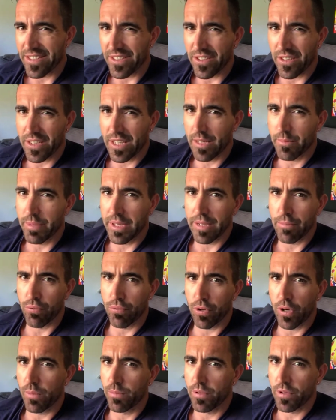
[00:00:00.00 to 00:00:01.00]
It's not going to be a
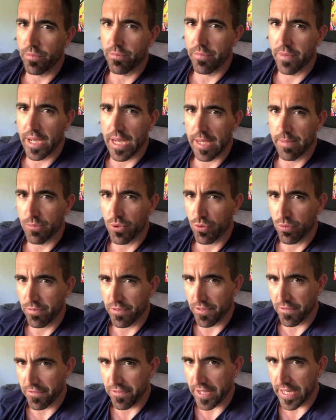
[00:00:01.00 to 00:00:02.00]
problem with
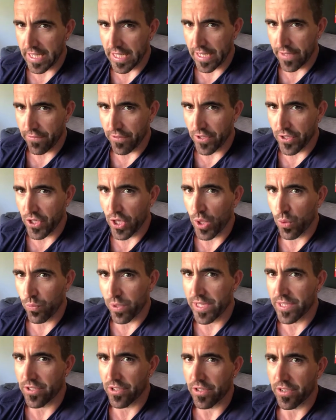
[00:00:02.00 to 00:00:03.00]
your feet if you don't
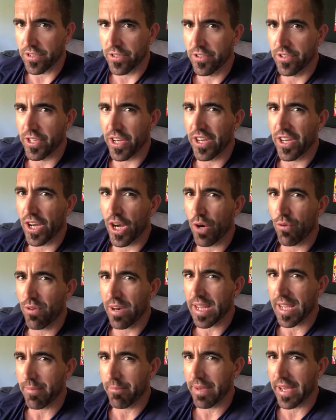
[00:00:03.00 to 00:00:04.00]
wear socks. So I
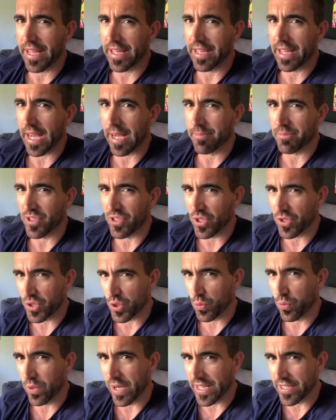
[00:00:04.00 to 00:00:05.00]
recommend not
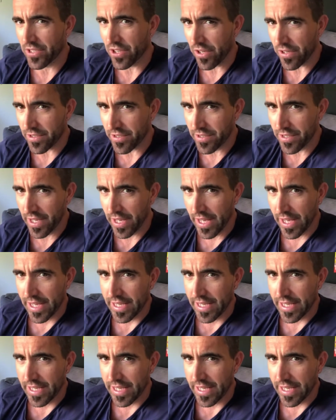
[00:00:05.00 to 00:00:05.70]
to wear socks.